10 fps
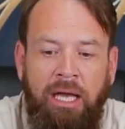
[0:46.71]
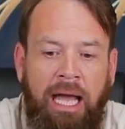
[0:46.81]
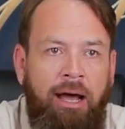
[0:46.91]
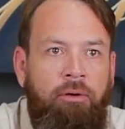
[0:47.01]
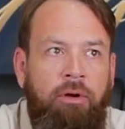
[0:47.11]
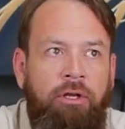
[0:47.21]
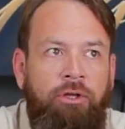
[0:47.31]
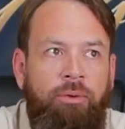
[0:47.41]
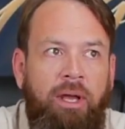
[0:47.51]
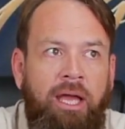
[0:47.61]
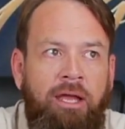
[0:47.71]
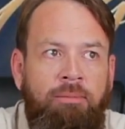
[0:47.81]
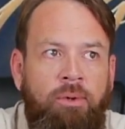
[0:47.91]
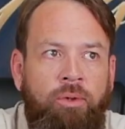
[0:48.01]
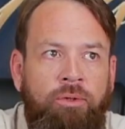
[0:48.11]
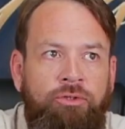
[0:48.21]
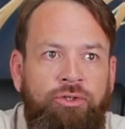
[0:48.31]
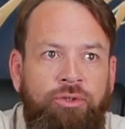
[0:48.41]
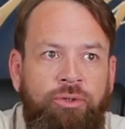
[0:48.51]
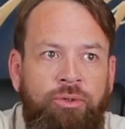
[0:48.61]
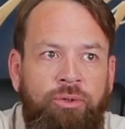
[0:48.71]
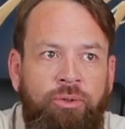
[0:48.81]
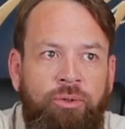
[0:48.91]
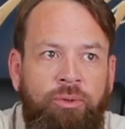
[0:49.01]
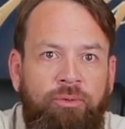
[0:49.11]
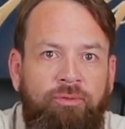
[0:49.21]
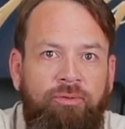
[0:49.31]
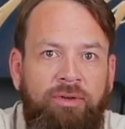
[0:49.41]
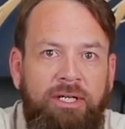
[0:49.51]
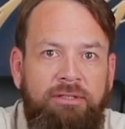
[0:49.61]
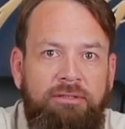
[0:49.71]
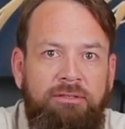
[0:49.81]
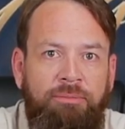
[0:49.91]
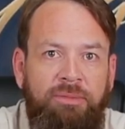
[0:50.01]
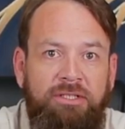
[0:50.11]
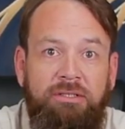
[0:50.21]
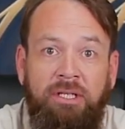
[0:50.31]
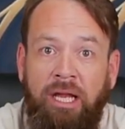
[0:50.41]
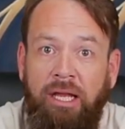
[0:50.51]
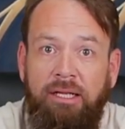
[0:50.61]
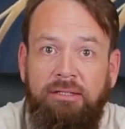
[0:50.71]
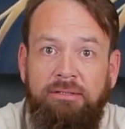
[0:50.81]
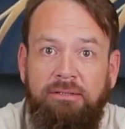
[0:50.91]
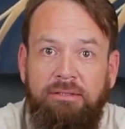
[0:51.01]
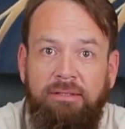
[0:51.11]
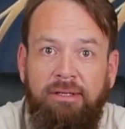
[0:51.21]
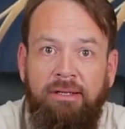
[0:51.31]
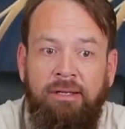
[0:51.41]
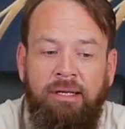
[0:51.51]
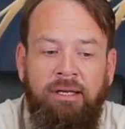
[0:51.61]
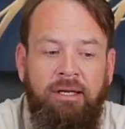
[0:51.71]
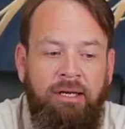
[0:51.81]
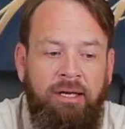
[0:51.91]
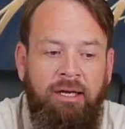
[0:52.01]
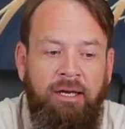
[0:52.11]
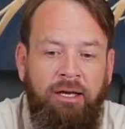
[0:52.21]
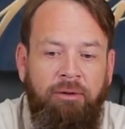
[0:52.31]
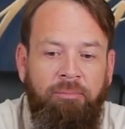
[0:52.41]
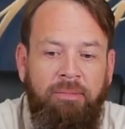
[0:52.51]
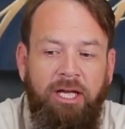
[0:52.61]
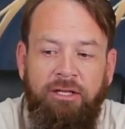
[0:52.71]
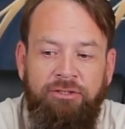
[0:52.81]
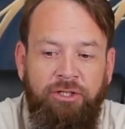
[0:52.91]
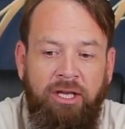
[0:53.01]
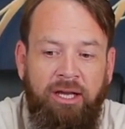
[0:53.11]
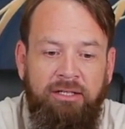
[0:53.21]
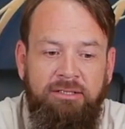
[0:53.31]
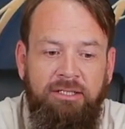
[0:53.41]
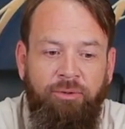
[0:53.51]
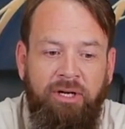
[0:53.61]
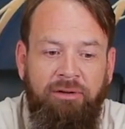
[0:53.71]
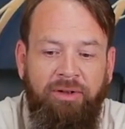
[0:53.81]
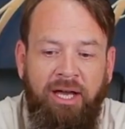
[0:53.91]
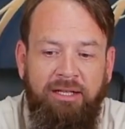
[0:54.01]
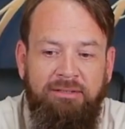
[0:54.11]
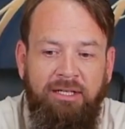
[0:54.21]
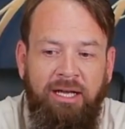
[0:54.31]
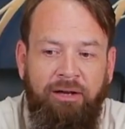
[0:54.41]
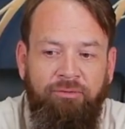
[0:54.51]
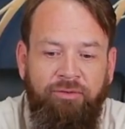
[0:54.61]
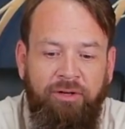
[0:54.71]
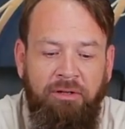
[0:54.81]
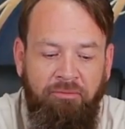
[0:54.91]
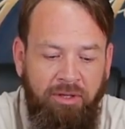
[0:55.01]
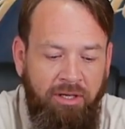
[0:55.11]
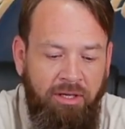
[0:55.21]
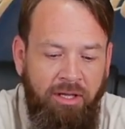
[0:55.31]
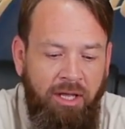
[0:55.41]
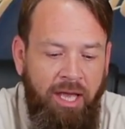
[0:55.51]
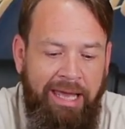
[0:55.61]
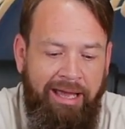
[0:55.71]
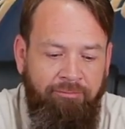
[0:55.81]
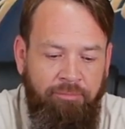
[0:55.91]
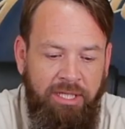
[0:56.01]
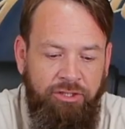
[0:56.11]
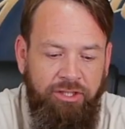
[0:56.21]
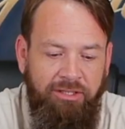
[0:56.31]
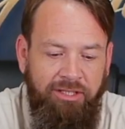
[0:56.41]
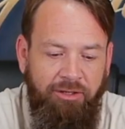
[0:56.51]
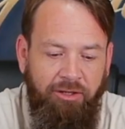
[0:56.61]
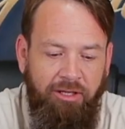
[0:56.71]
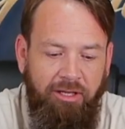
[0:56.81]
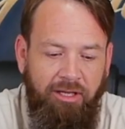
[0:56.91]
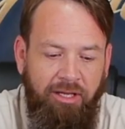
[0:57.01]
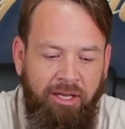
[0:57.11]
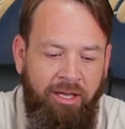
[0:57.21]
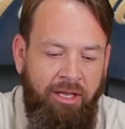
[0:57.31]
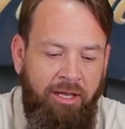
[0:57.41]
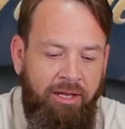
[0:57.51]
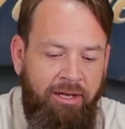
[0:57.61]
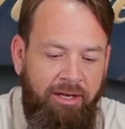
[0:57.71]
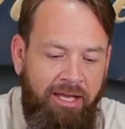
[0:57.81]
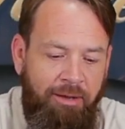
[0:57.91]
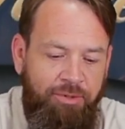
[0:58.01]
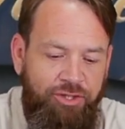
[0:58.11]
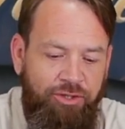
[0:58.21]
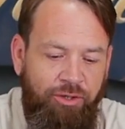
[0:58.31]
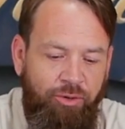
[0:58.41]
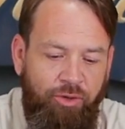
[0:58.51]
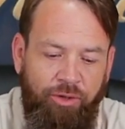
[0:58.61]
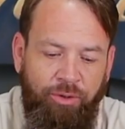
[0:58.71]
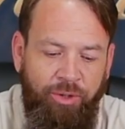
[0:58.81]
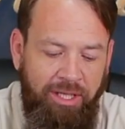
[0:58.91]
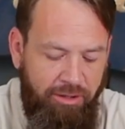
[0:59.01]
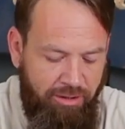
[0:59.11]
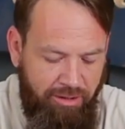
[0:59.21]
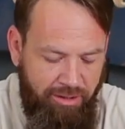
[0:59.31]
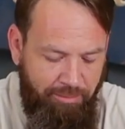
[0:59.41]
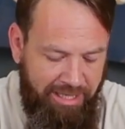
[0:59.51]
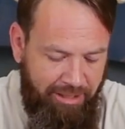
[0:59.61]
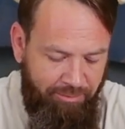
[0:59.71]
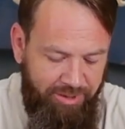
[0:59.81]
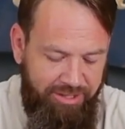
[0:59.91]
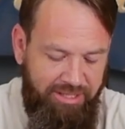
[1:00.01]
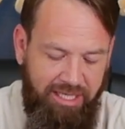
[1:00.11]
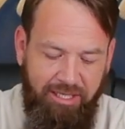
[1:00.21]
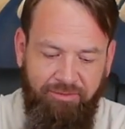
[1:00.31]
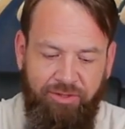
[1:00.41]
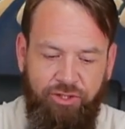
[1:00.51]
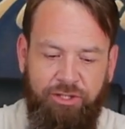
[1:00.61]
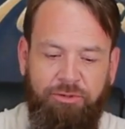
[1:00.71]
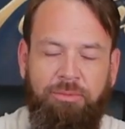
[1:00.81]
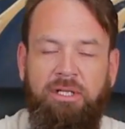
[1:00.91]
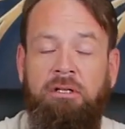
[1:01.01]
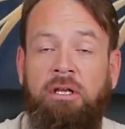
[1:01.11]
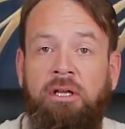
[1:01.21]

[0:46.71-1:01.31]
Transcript: How are you able to fix some mistakes? So you kind of see what I've got set out in front of you. I've mentioned it in an episode early on about a mistake of a gentleman